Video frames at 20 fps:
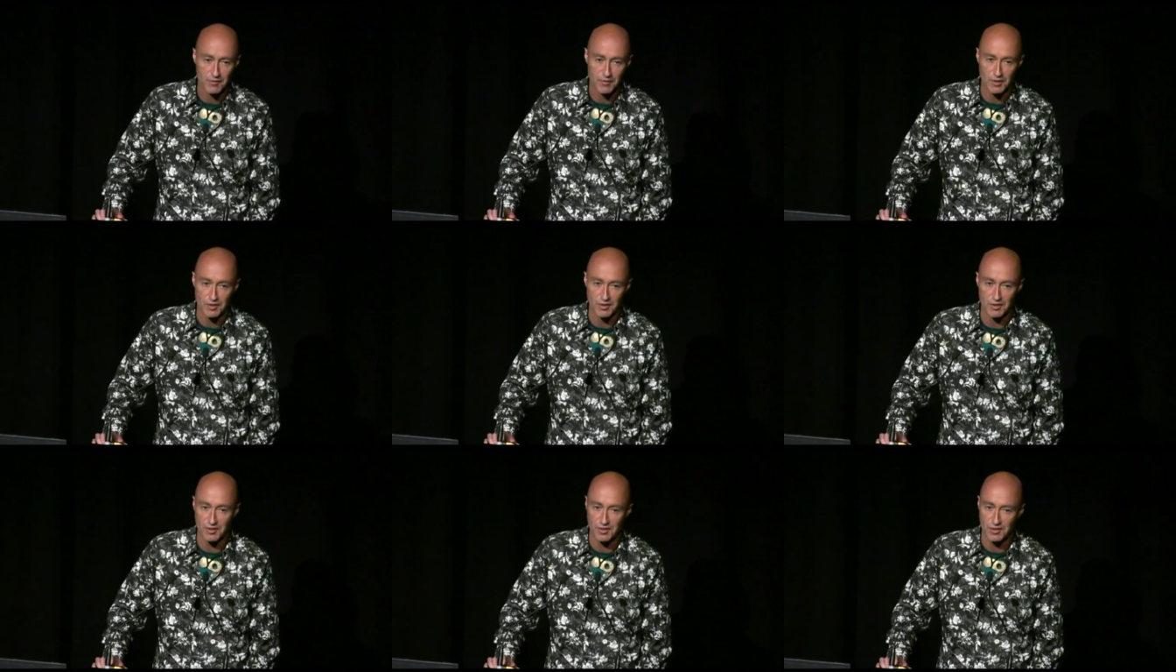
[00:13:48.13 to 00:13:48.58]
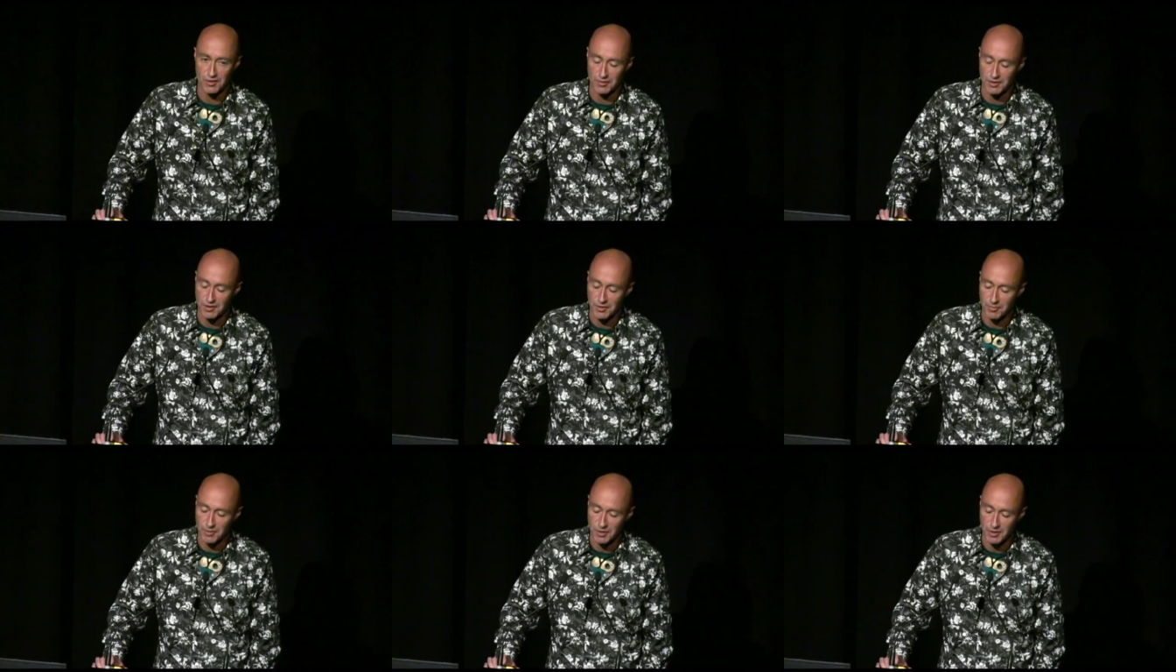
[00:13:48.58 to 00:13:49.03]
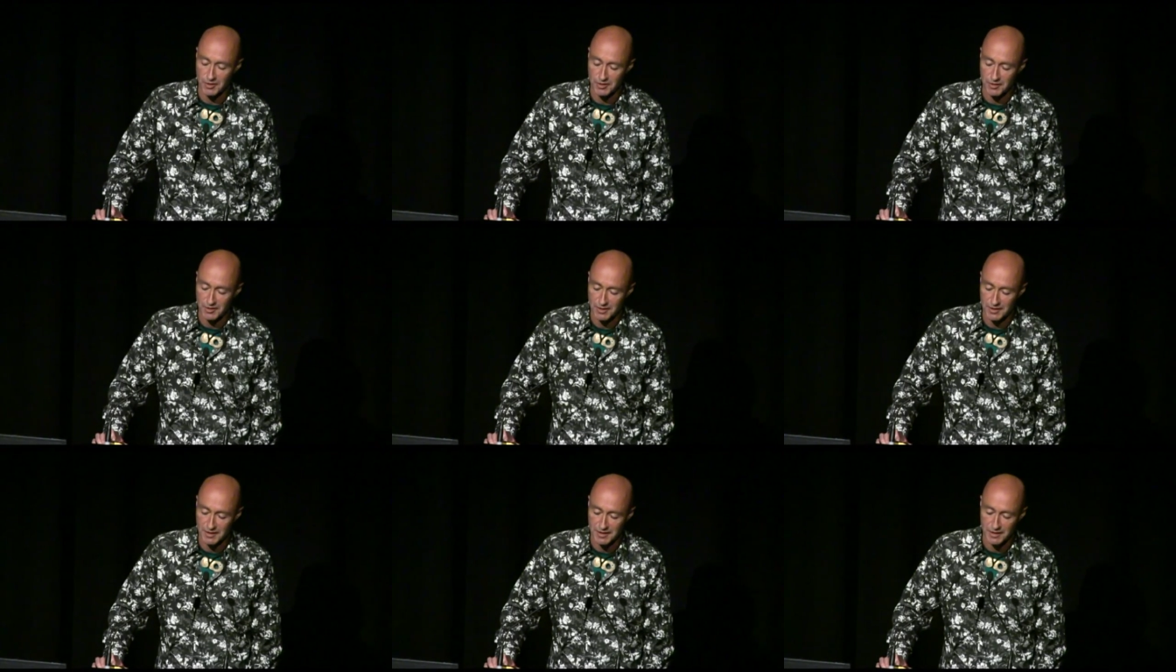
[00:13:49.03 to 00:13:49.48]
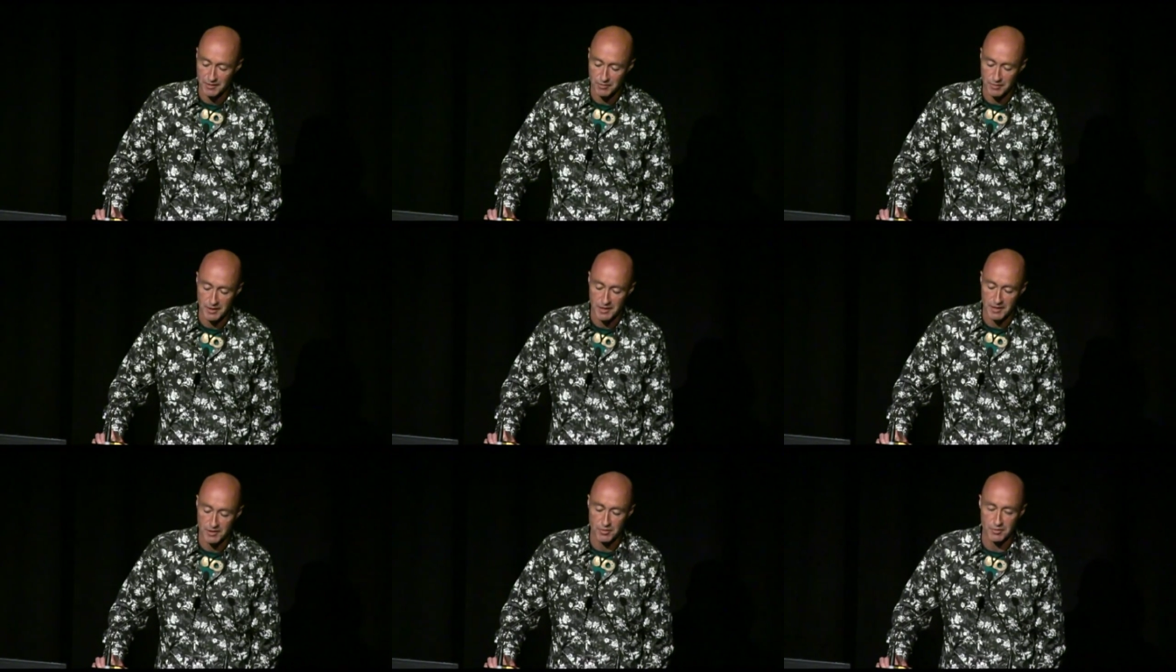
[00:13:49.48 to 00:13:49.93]
versus to respond, and
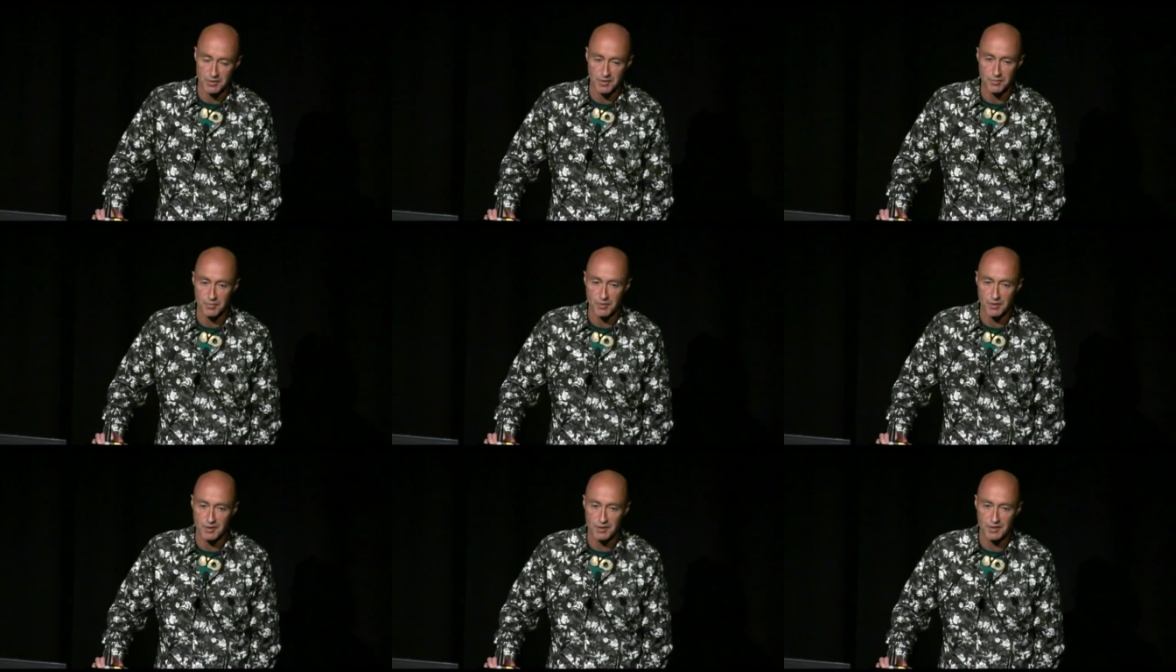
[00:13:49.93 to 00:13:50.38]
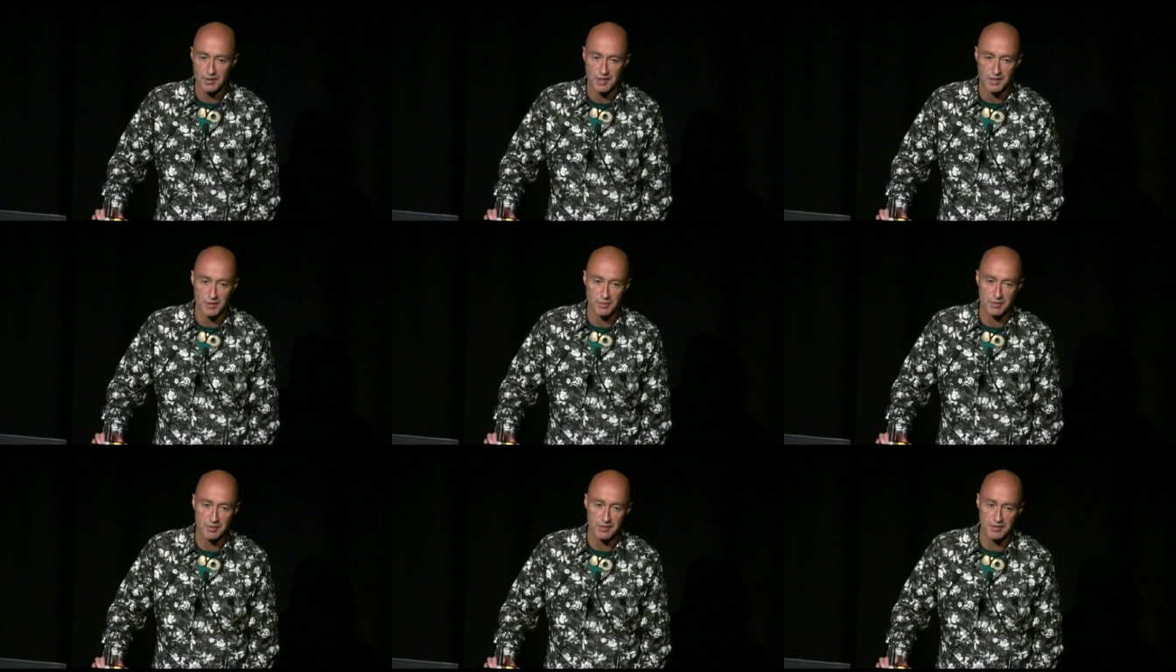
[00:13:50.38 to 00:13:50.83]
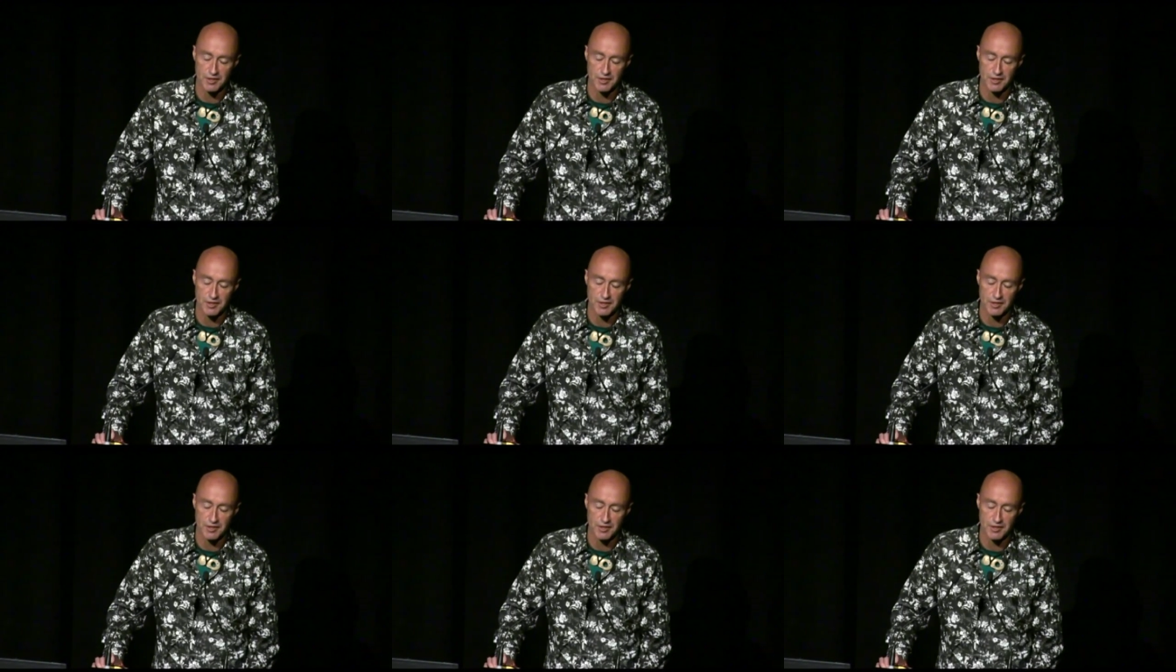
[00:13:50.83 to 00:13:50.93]
if we are to respond, how do we